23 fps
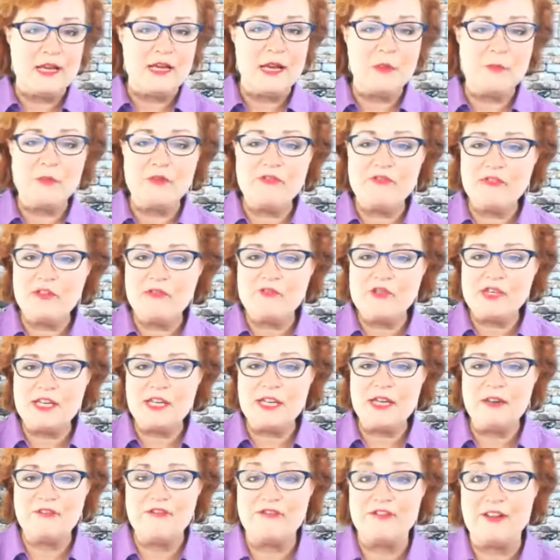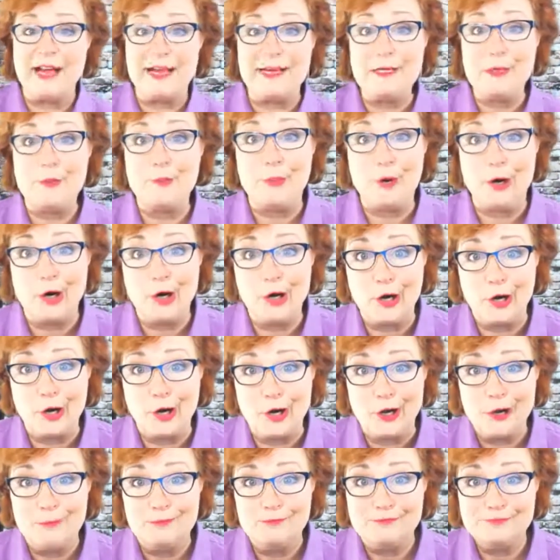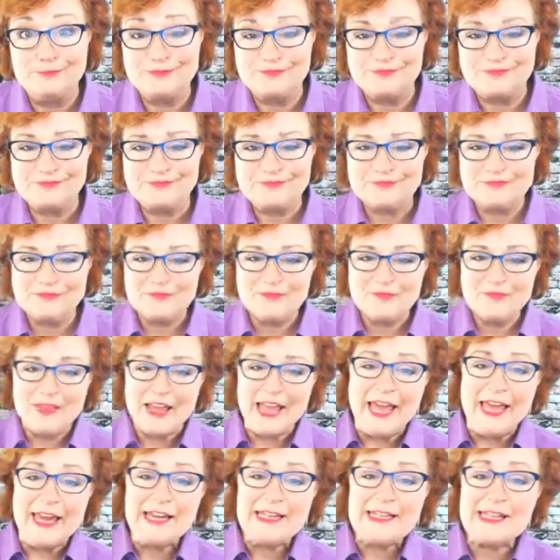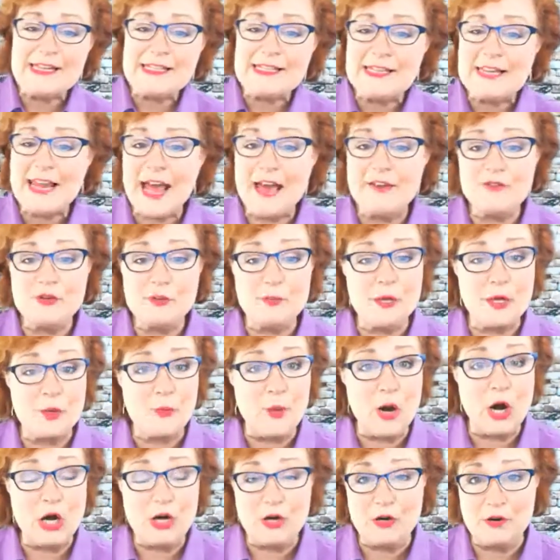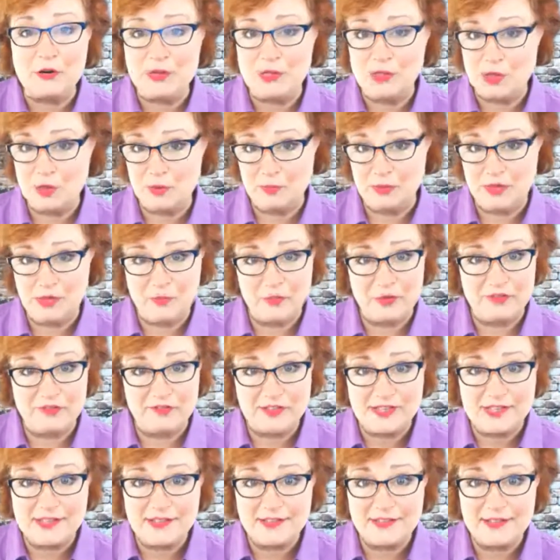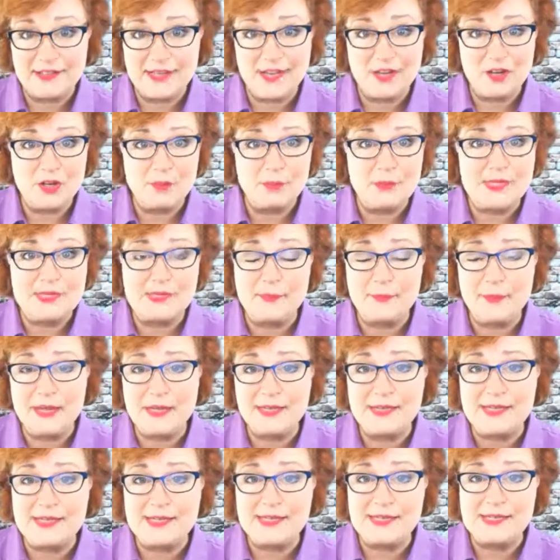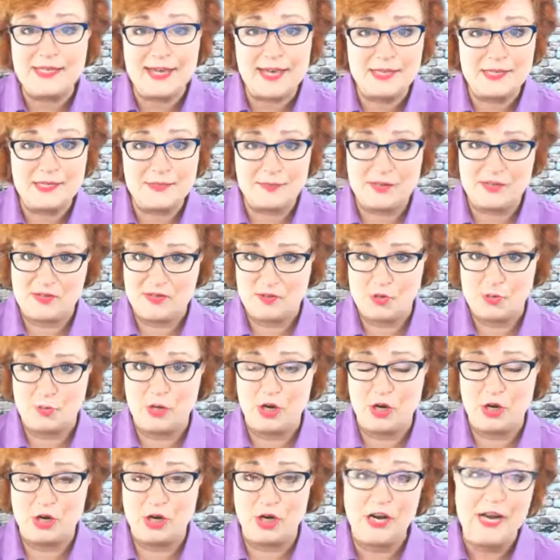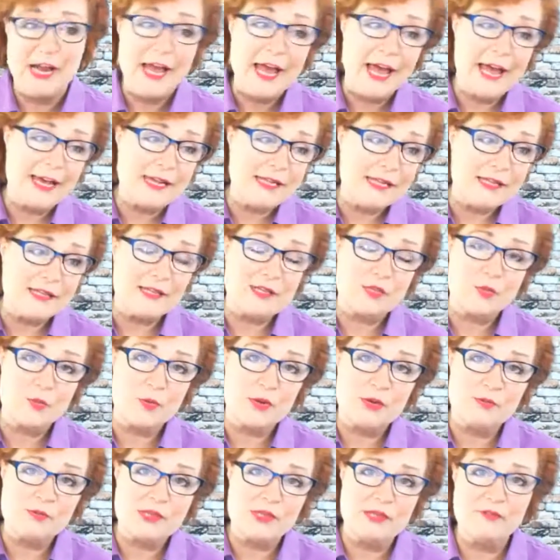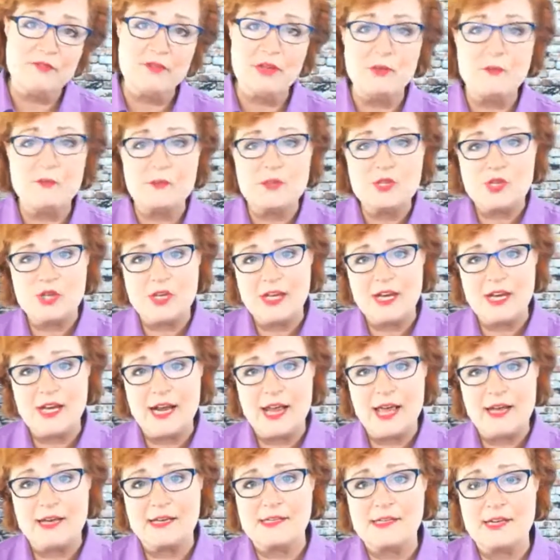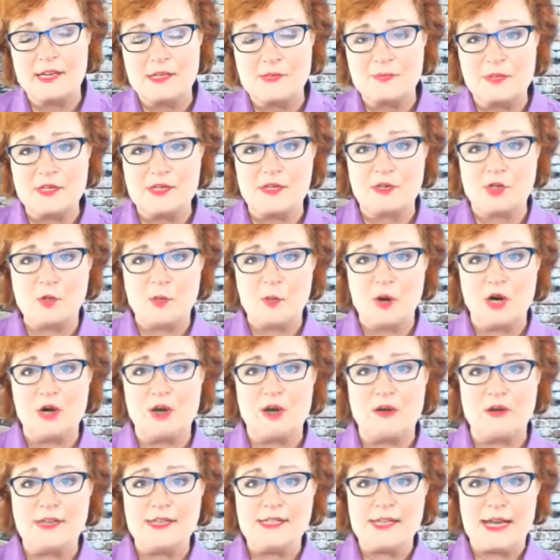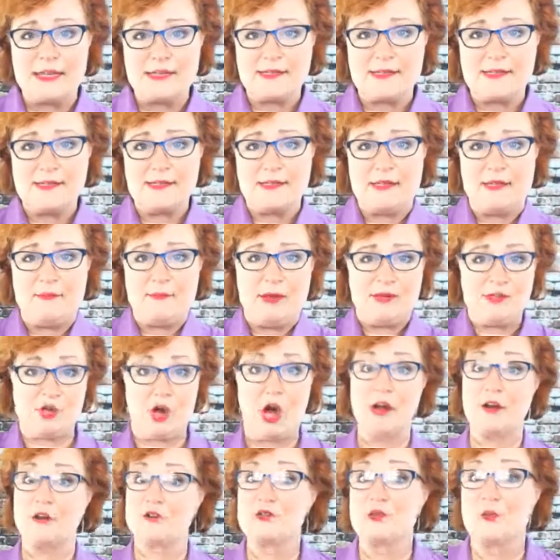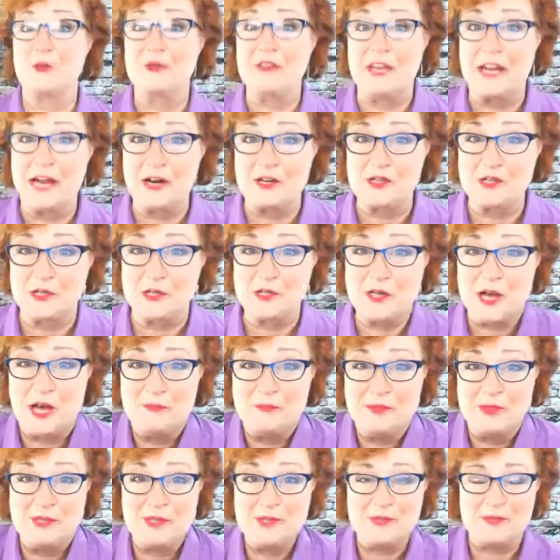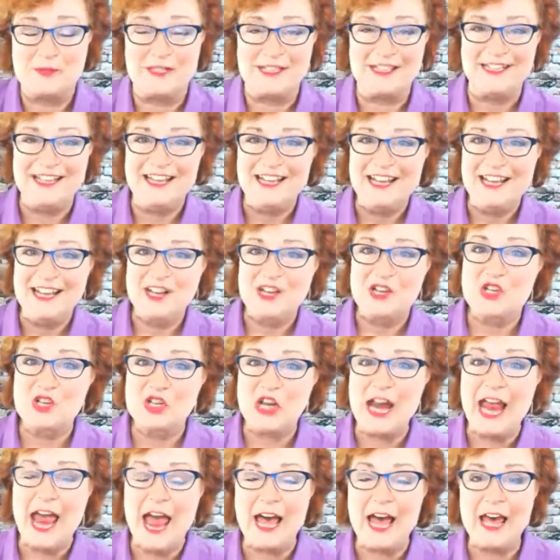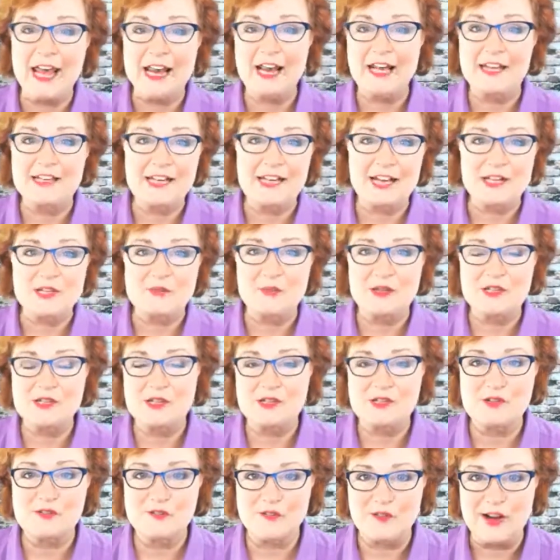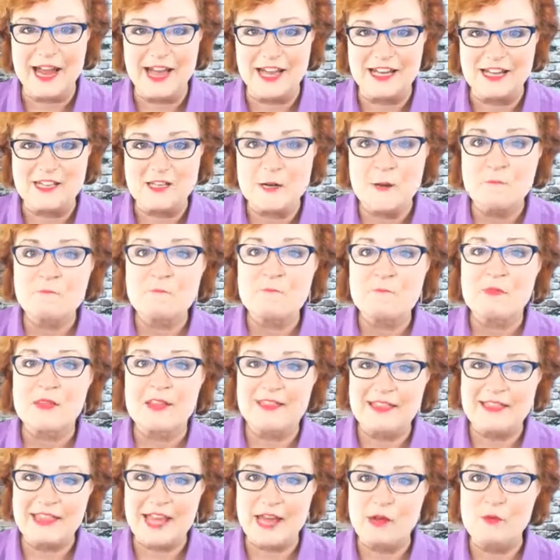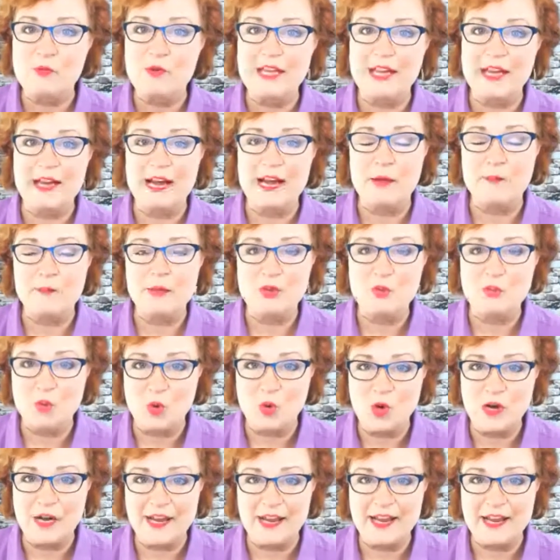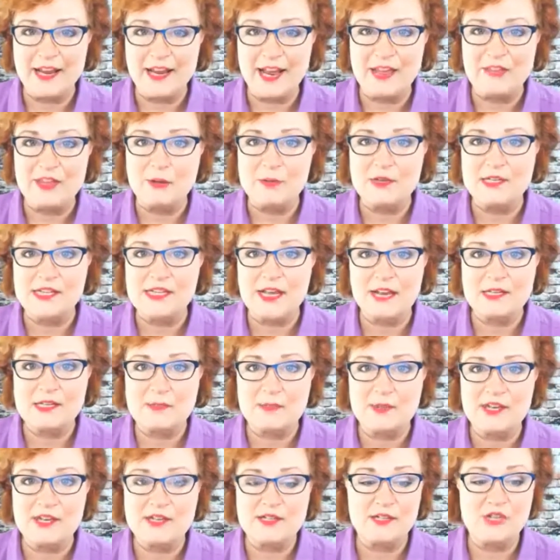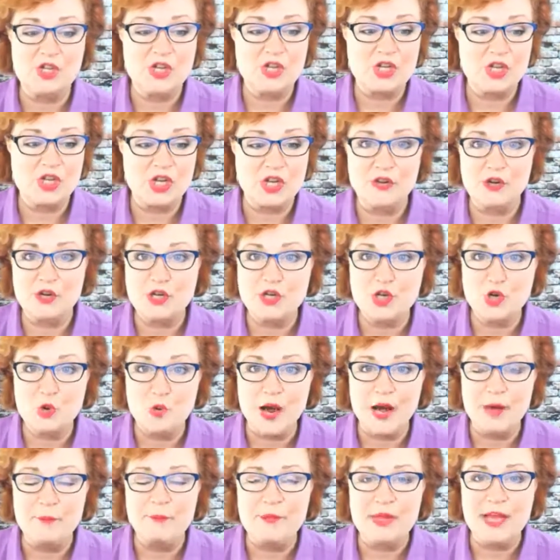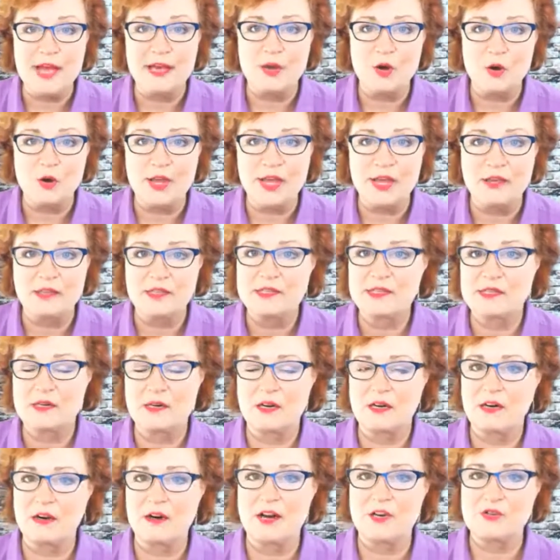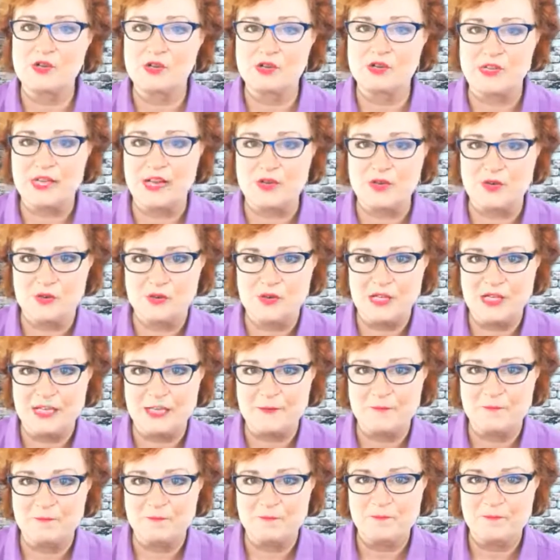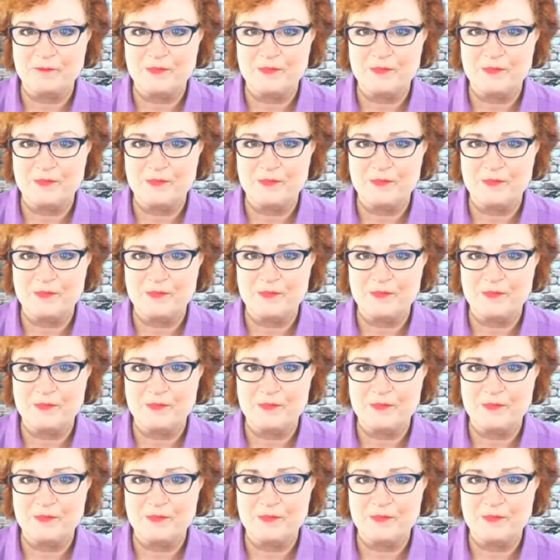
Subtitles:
Number 15, find a partner. And it doesn't have to be a partner that you meet with physically. It could be somebody that's a text message partner. I did this when I was living in Michigan and had a text message partner in Texas. And my daughter's the one that actually taught me this one. She had a text message friend that they would get up in the morning and they would text message each other, "Are you up? Yeah, okay, let's start our exercise routine."